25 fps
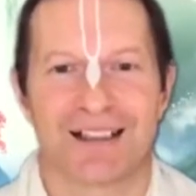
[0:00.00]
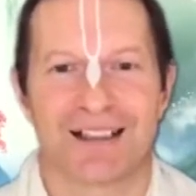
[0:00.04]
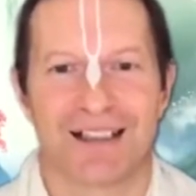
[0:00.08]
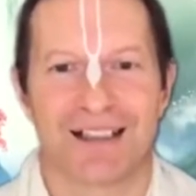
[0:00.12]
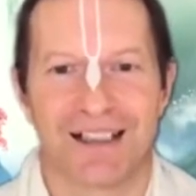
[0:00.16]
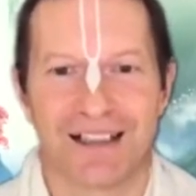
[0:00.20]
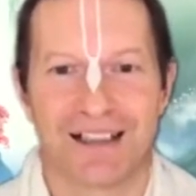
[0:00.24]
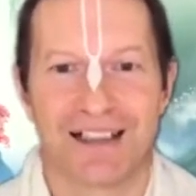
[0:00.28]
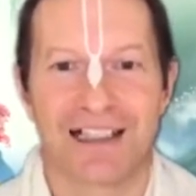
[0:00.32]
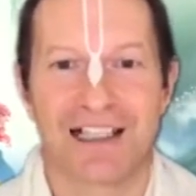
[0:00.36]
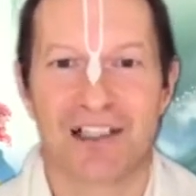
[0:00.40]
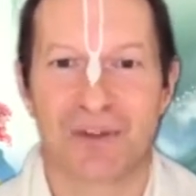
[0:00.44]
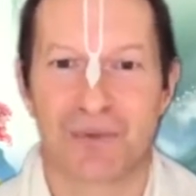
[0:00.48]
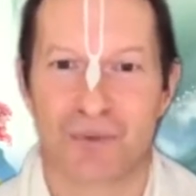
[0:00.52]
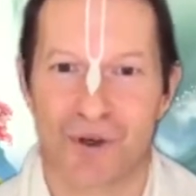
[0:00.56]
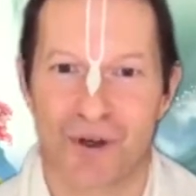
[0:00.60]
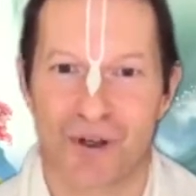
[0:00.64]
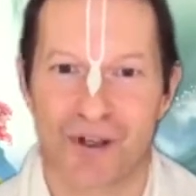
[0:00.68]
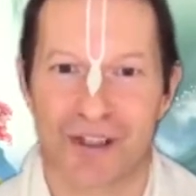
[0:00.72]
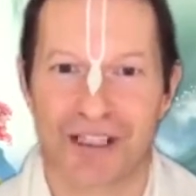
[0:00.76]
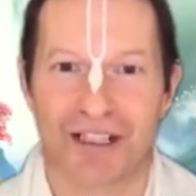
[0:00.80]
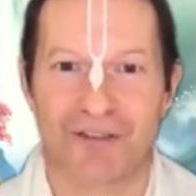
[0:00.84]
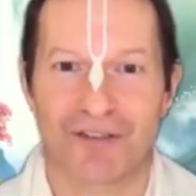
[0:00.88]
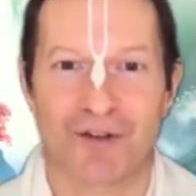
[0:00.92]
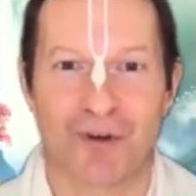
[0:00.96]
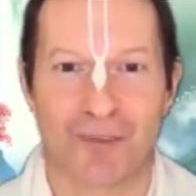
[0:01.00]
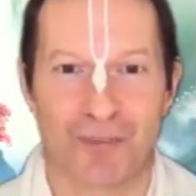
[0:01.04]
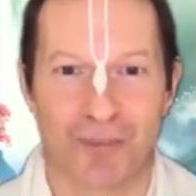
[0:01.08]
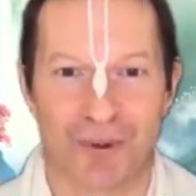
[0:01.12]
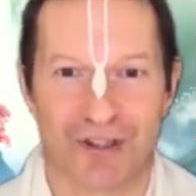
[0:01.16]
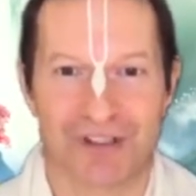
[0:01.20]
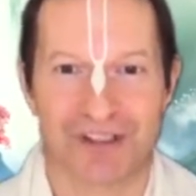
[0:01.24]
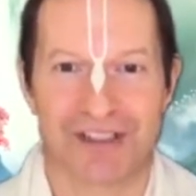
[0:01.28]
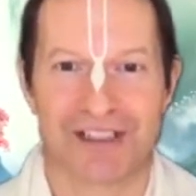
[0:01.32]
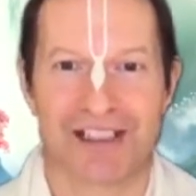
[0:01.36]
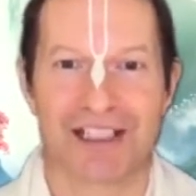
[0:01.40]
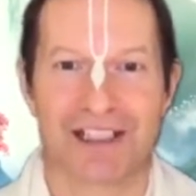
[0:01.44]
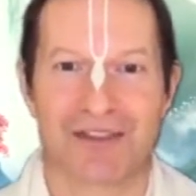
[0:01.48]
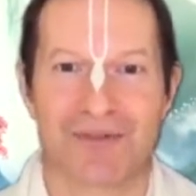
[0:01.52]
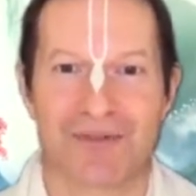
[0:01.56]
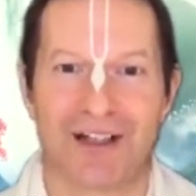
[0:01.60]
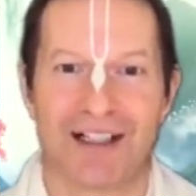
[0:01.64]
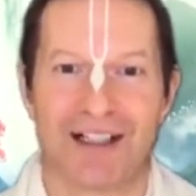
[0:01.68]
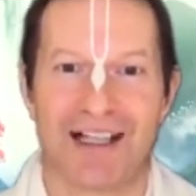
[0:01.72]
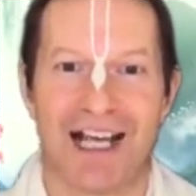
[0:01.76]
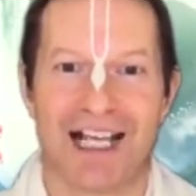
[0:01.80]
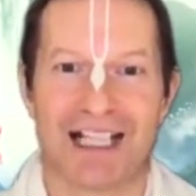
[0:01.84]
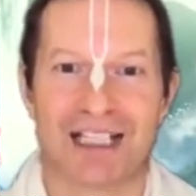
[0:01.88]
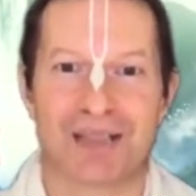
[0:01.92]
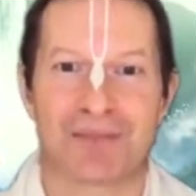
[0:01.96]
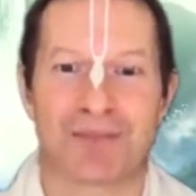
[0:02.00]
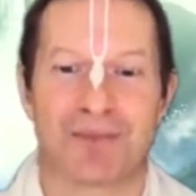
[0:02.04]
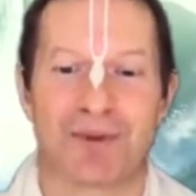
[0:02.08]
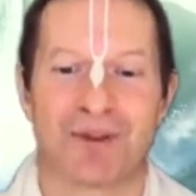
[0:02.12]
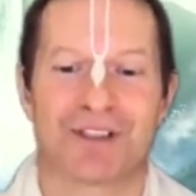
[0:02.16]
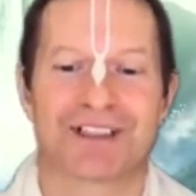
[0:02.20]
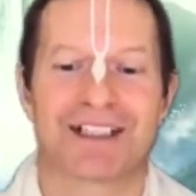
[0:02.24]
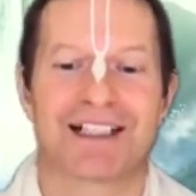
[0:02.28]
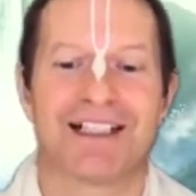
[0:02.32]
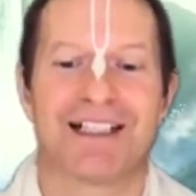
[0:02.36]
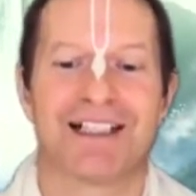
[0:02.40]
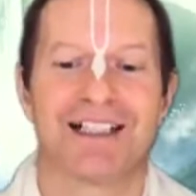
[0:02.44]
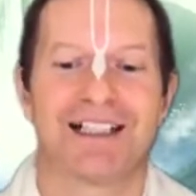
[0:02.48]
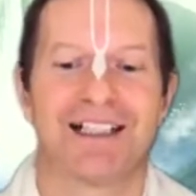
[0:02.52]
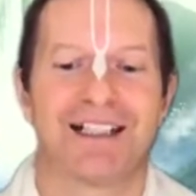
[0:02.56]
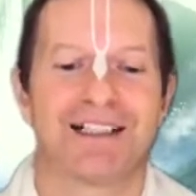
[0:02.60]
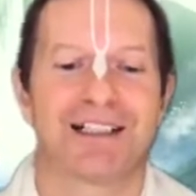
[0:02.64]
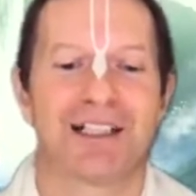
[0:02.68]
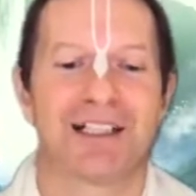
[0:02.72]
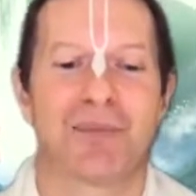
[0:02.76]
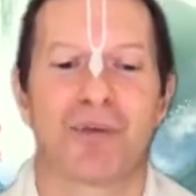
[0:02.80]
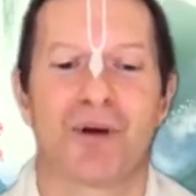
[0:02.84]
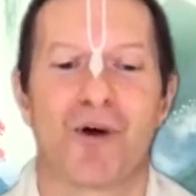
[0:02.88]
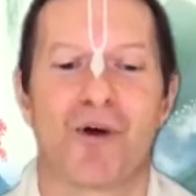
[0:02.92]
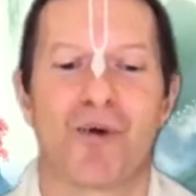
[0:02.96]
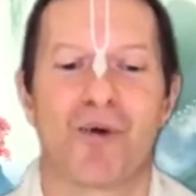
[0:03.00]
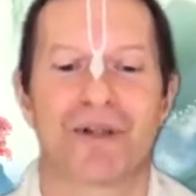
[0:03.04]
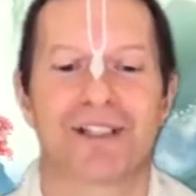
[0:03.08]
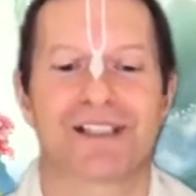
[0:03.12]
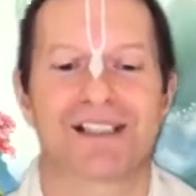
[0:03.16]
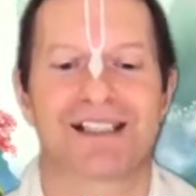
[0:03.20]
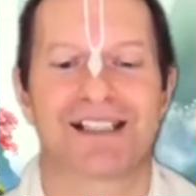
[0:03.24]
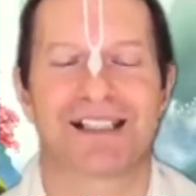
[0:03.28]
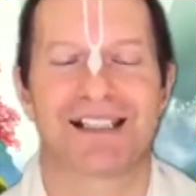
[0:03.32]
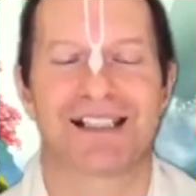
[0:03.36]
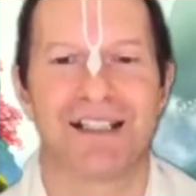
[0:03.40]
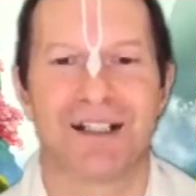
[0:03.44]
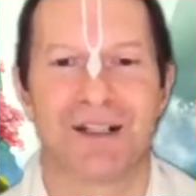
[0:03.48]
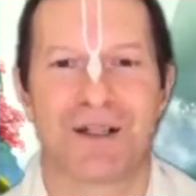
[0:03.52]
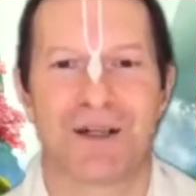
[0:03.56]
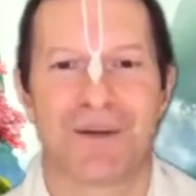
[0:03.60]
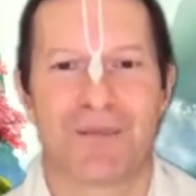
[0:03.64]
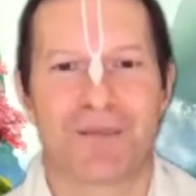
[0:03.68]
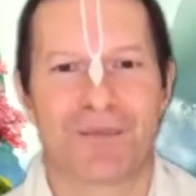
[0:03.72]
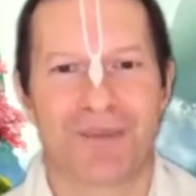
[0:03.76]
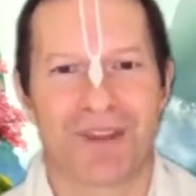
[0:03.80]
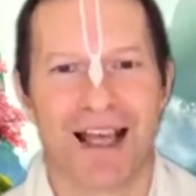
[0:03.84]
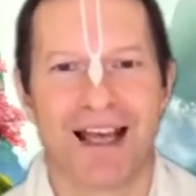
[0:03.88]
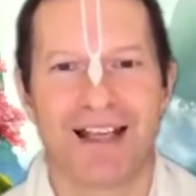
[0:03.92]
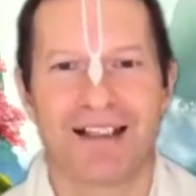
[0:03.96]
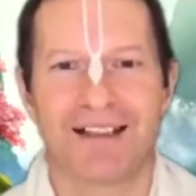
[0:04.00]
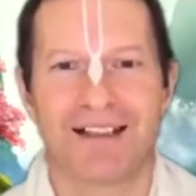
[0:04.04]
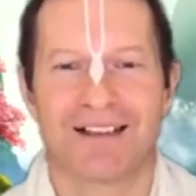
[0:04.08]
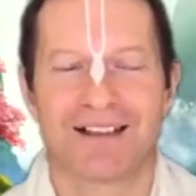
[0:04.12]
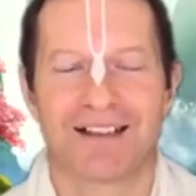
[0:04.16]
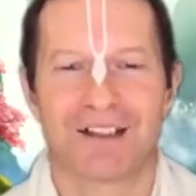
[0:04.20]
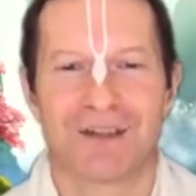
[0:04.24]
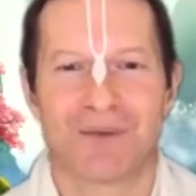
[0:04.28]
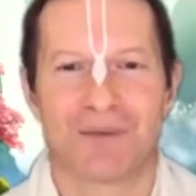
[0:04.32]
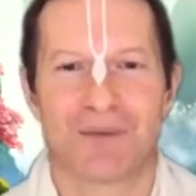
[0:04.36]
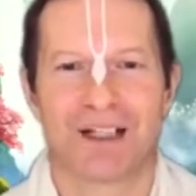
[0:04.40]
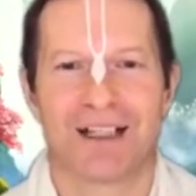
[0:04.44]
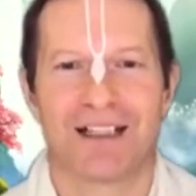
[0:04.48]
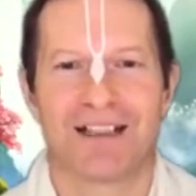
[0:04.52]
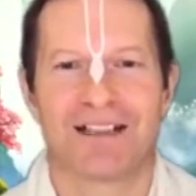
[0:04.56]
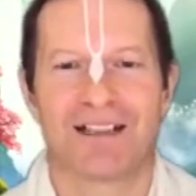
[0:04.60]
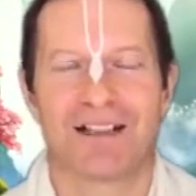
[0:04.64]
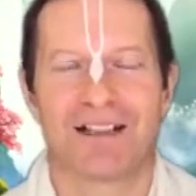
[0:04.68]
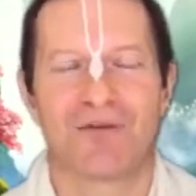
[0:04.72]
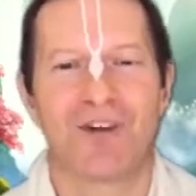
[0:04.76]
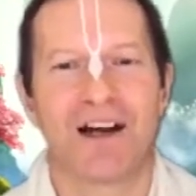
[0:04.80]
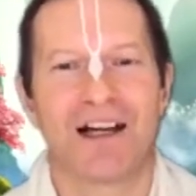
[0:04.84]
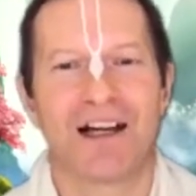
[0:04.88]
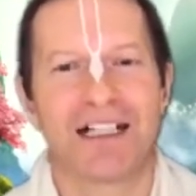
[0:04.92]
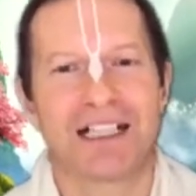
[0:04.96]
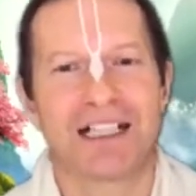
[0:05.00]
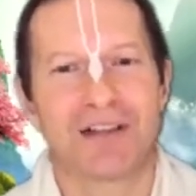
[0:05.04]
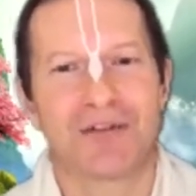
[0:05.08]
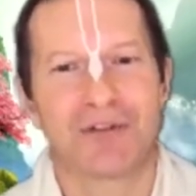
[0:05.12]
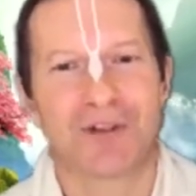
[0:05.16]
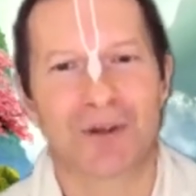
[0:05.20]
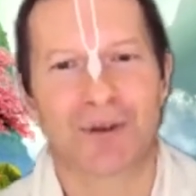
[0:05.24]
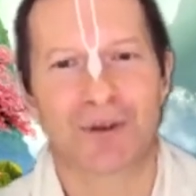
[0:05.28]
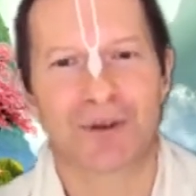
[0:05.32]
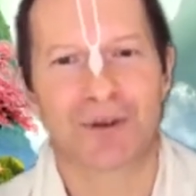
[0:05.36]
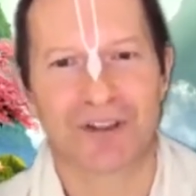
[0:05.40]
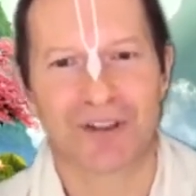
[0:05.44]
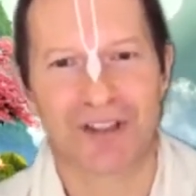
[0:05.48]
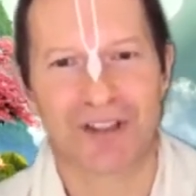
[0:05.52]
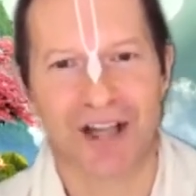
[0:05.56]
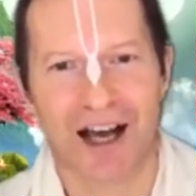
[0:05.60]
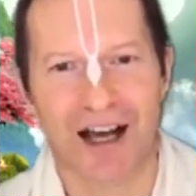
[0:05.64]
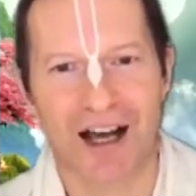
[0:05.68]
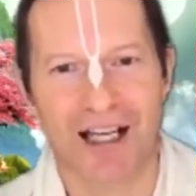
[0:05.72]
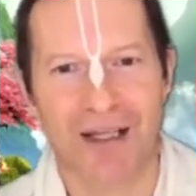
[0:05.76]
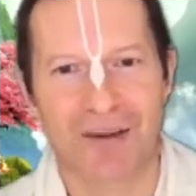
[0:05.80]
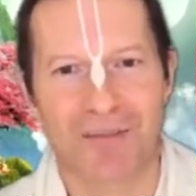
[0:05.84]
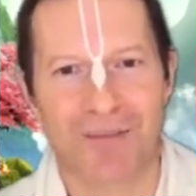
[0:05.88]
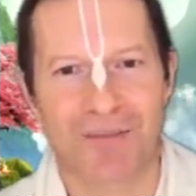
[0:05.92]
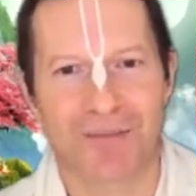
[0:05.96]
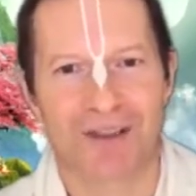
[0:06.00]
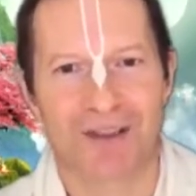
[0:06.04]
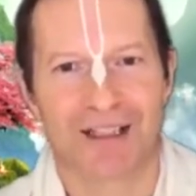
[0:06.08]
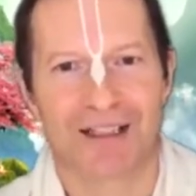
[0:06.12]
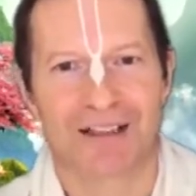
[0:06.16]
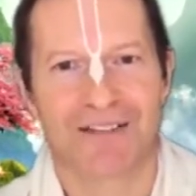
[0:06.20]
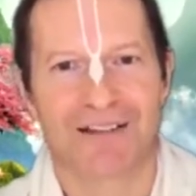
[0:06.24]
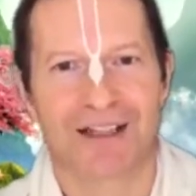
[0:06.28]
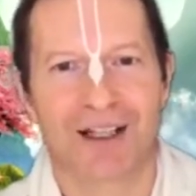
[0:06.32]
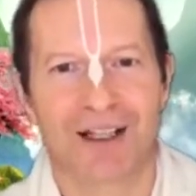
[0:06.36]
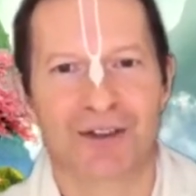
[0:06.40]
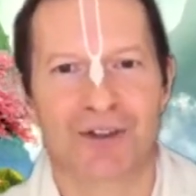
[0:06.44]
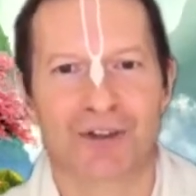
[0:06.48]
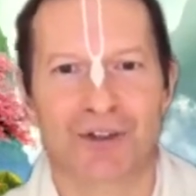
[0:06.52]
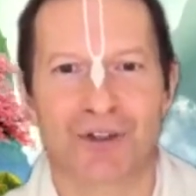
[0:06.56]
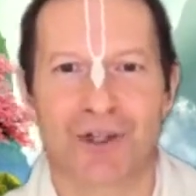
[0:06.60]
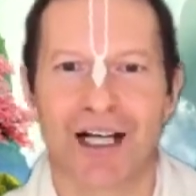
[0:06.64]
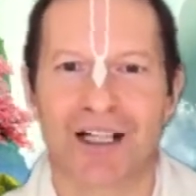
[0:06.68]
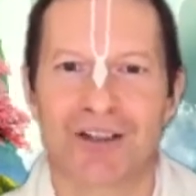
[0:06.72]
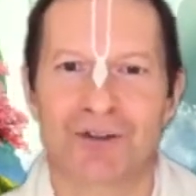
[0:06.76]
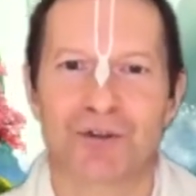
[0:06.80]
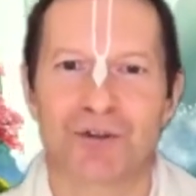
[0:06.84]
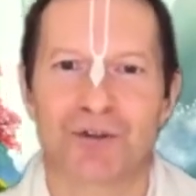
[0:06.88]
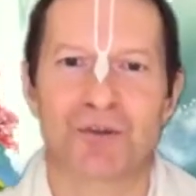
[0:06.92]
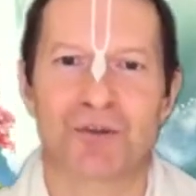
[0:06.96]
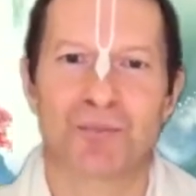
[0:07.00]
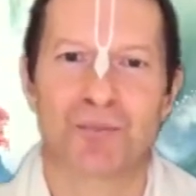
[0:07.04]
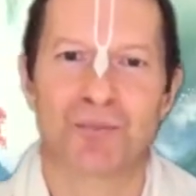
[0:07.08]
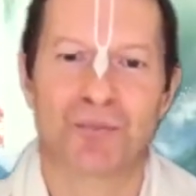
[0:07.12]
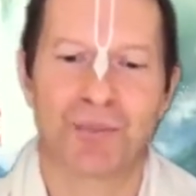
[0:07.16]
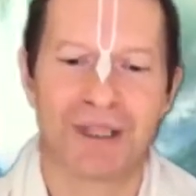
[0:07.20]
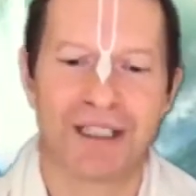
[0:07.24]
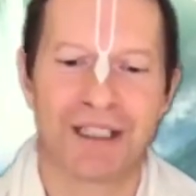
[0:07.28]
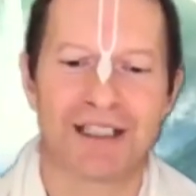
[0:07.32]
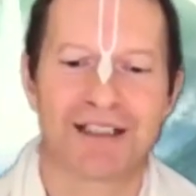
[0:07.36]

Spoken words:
In this world, if a person is very expert in diplomacy, then in a very difficult time, they'll try to speak